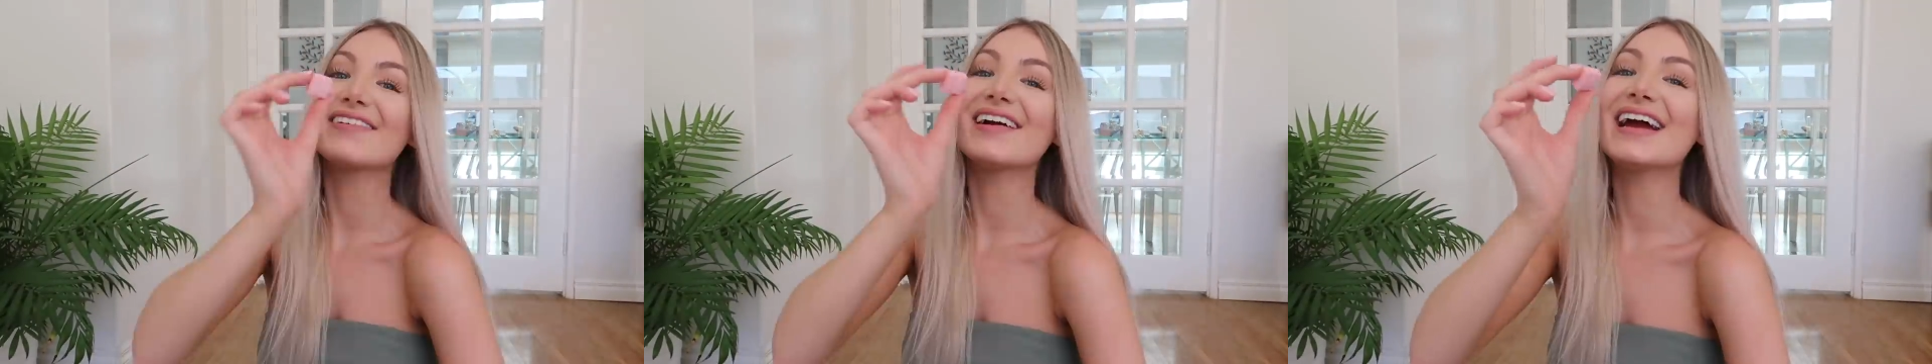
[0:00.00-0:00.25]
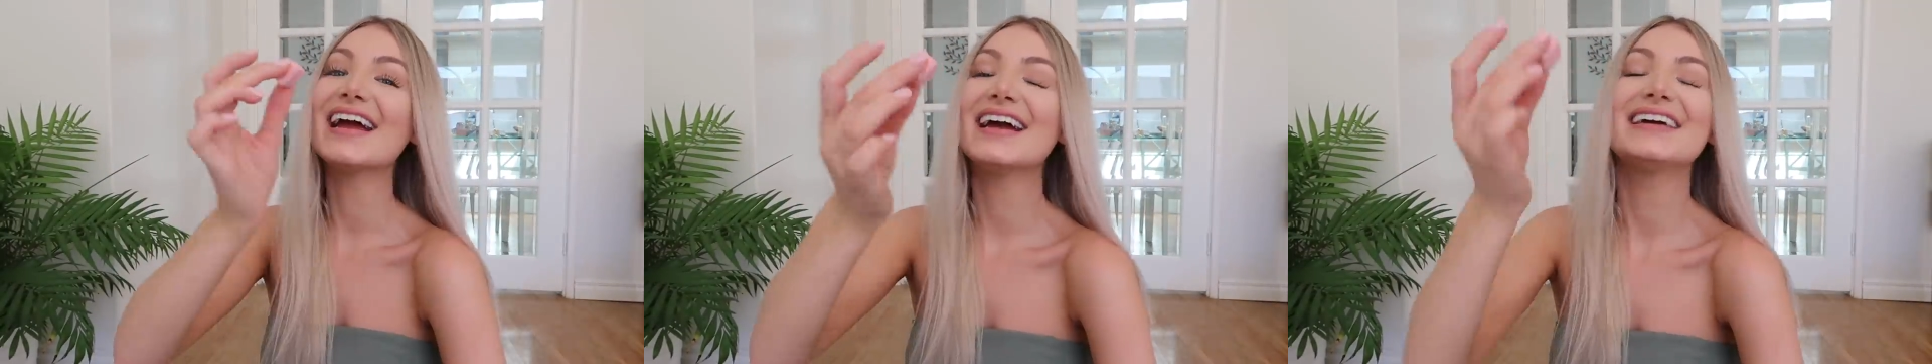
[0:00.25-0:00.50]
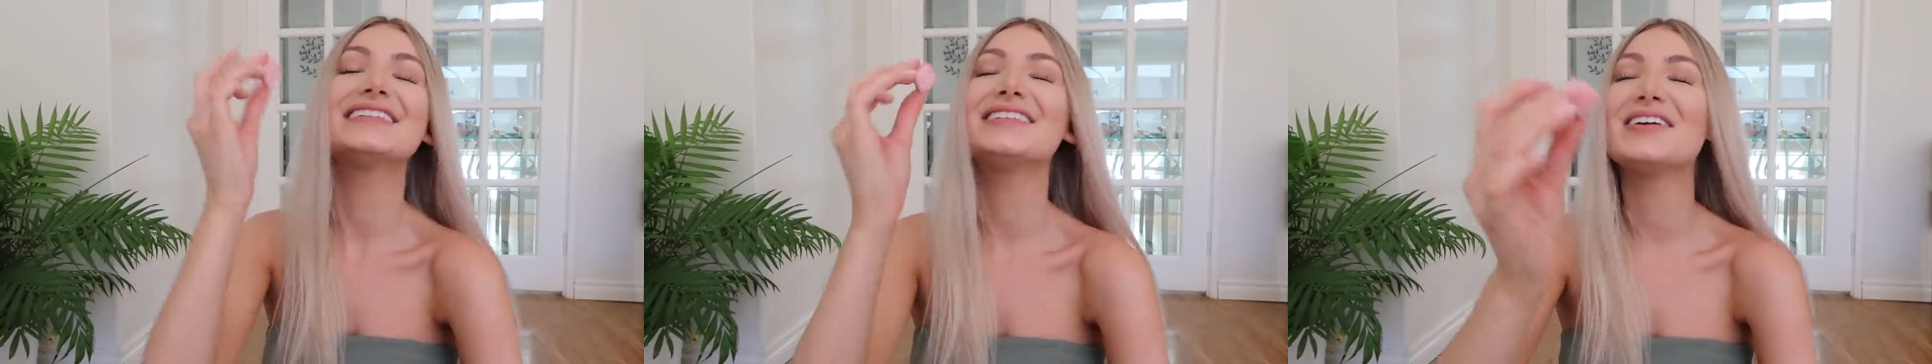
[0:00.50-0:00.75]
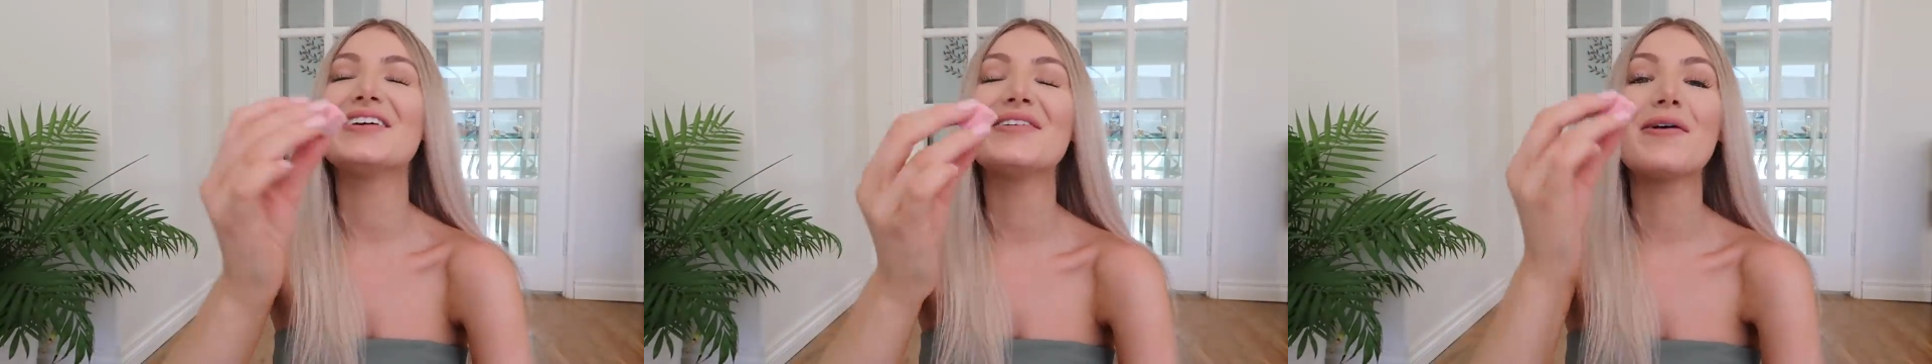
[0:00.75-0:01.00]
Three,
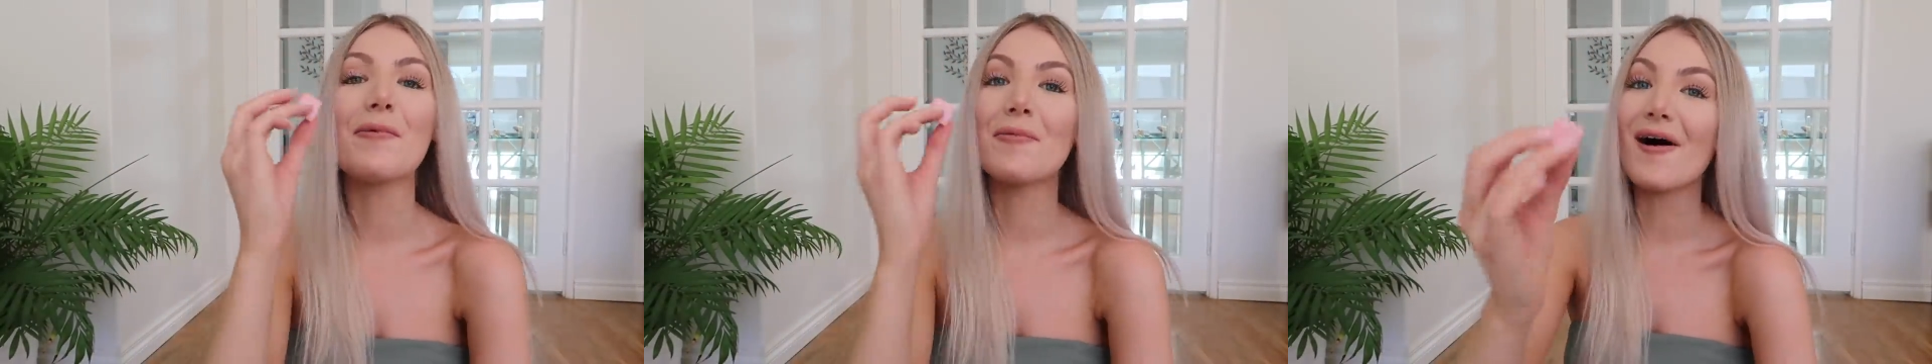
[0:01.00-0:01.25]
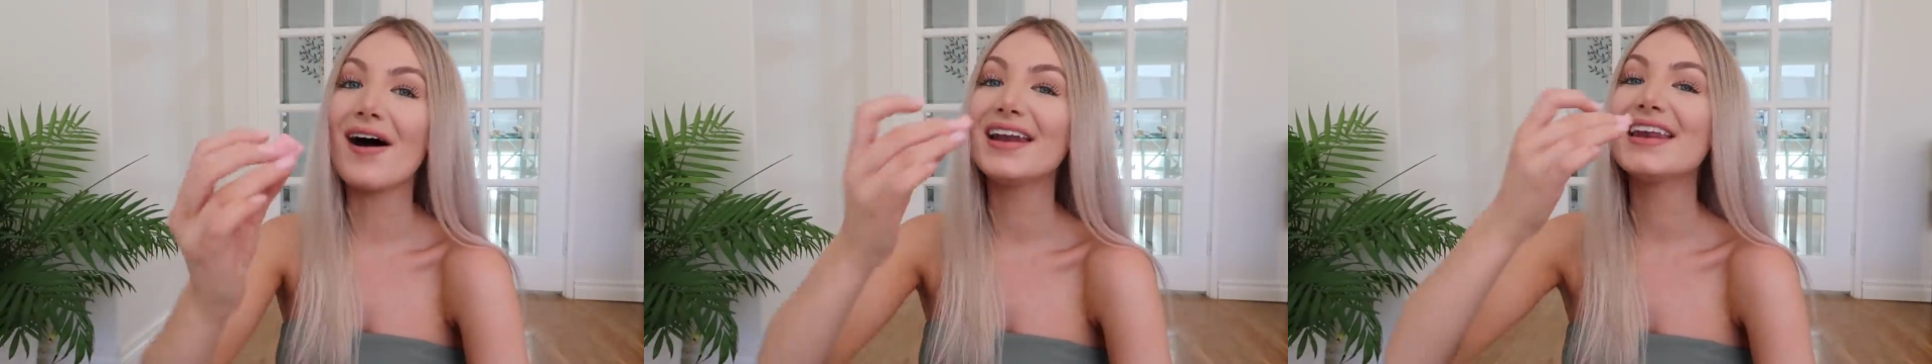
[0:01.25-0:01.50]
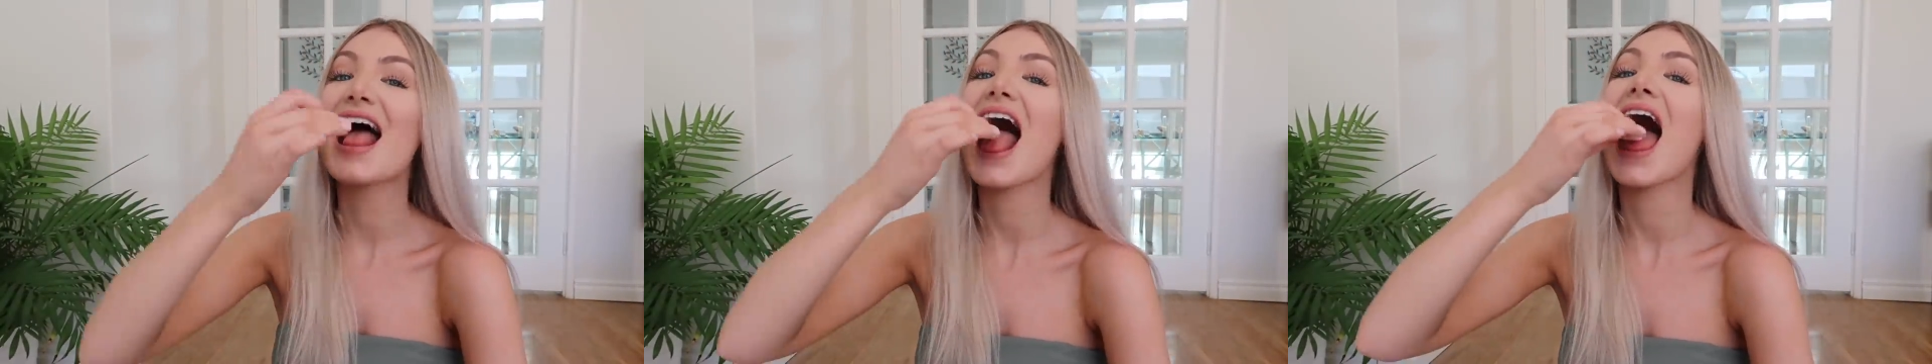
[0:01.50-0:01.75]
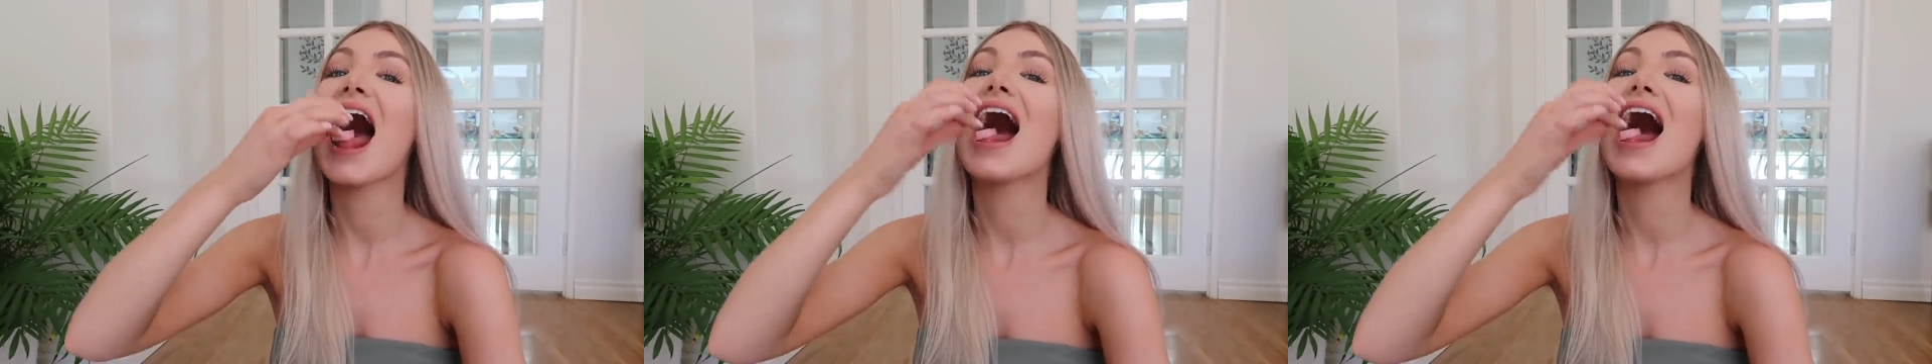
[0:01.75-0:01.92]
two, one.